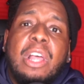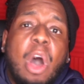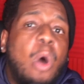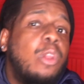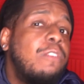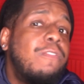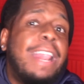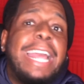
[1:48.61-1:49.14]

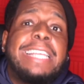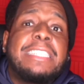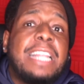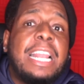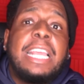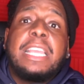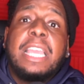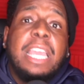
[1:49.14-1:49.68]
OnlyFans
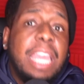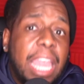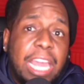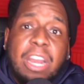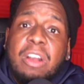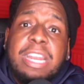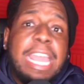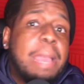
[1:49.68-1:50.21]
link in
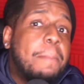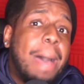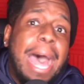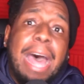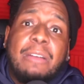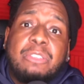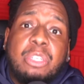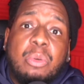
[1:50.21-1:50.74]
her damn
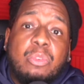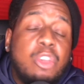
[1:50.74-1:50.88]
bio too.